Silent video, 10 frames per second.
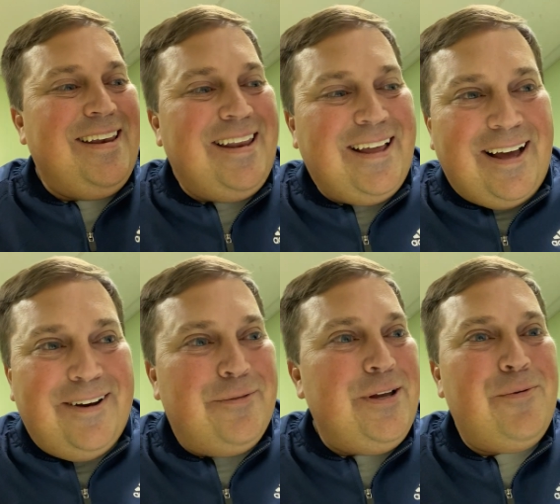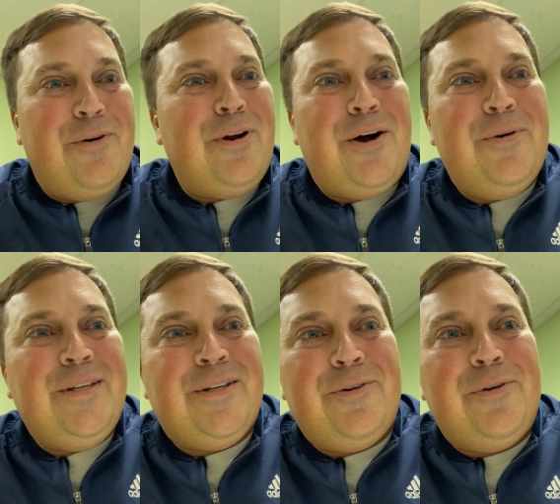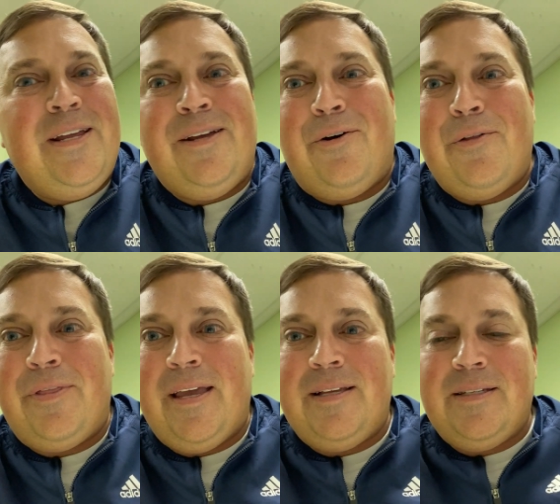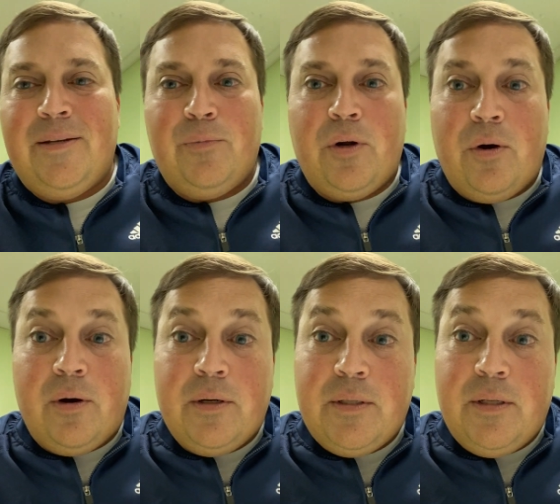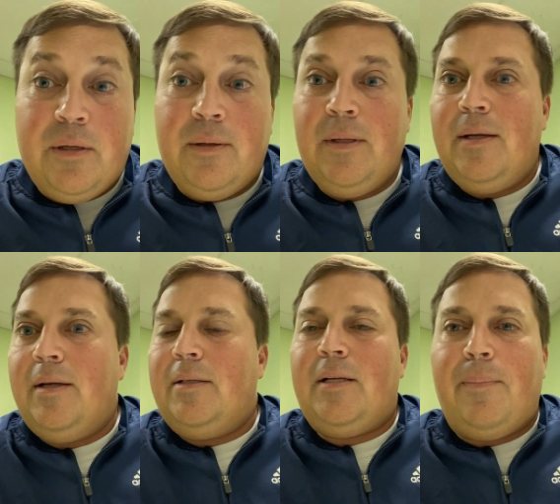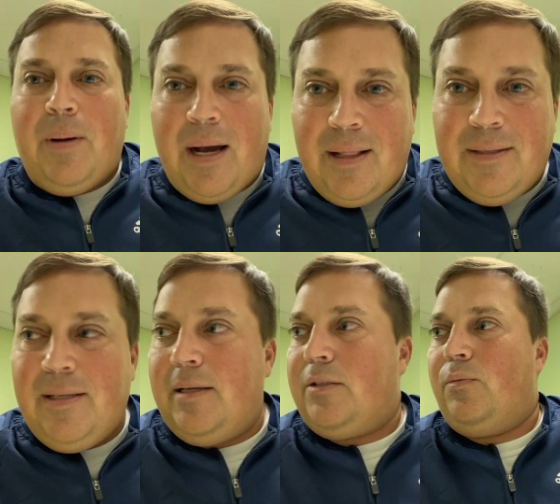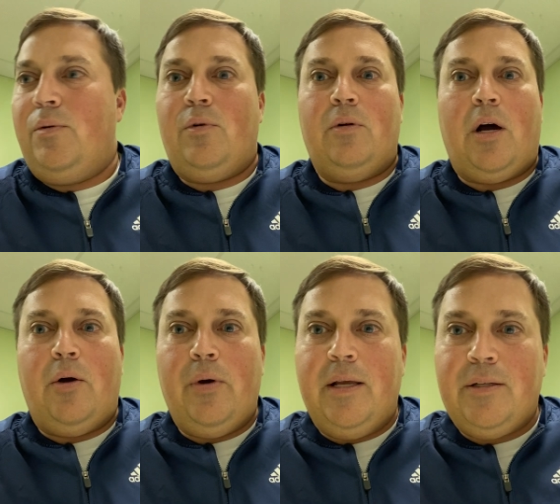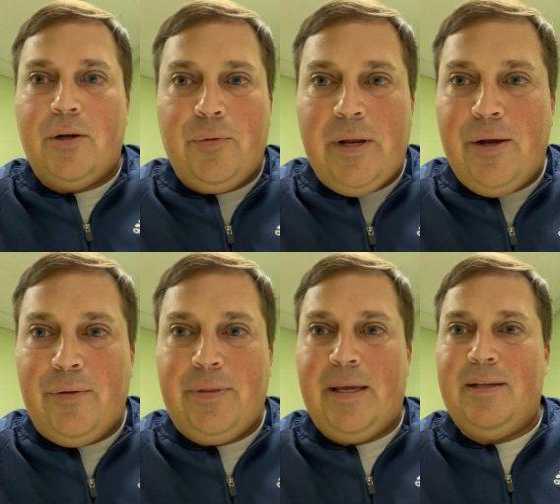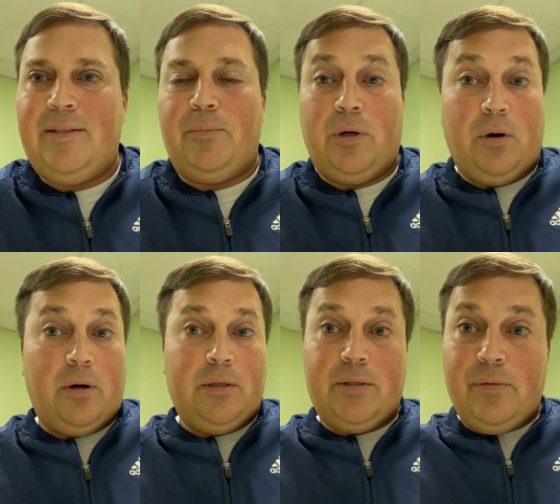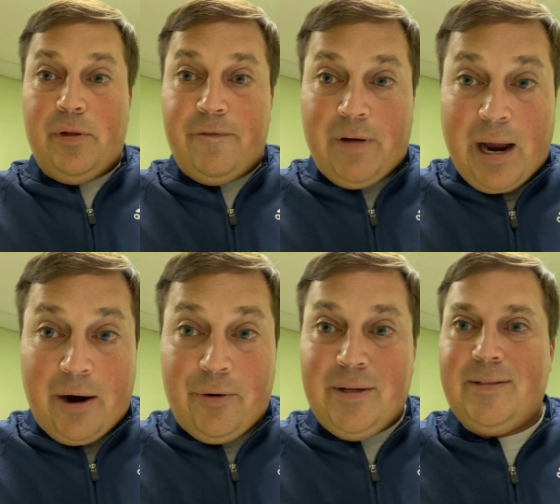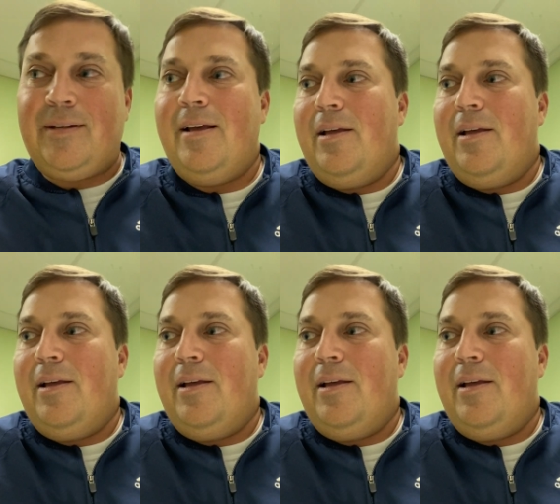not we won't always agree on things in regards to to politics. We won't always agree on things in regards to the virus.